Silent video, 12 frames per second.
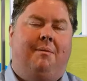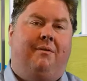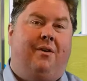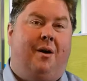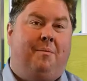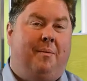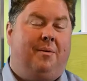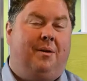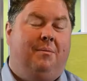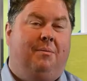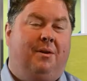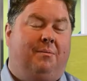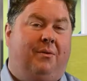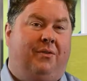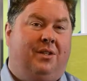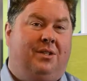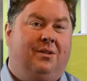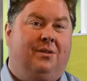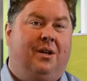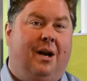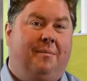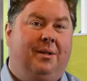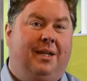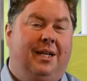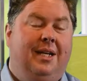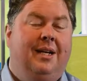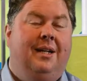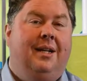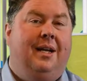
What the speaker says: provide public and professional liability